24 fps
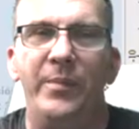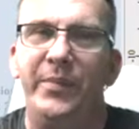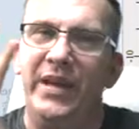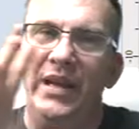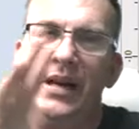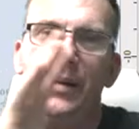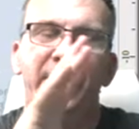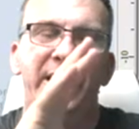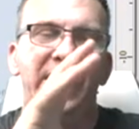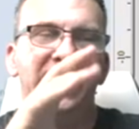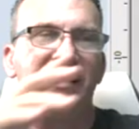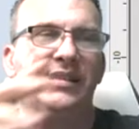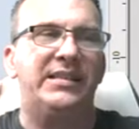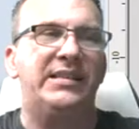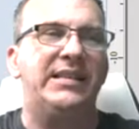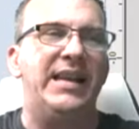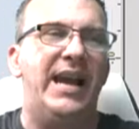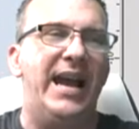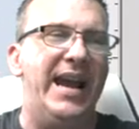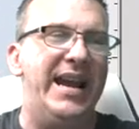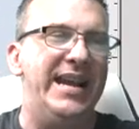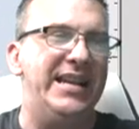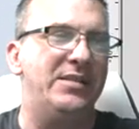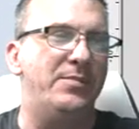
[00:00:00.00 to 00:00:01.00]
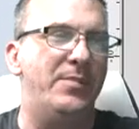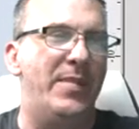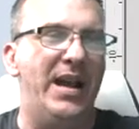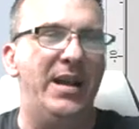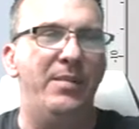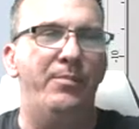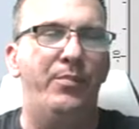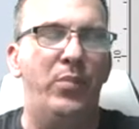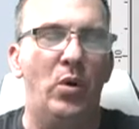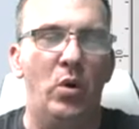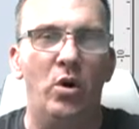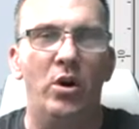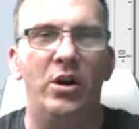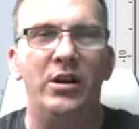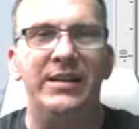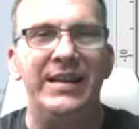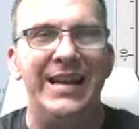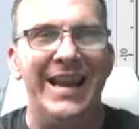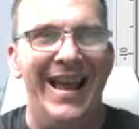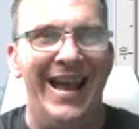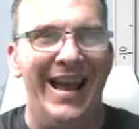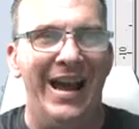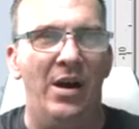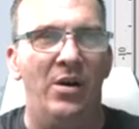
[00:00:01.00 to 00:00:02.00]
then I'm going to size my board
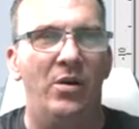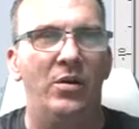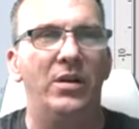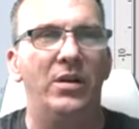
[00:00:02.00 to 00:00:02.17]
now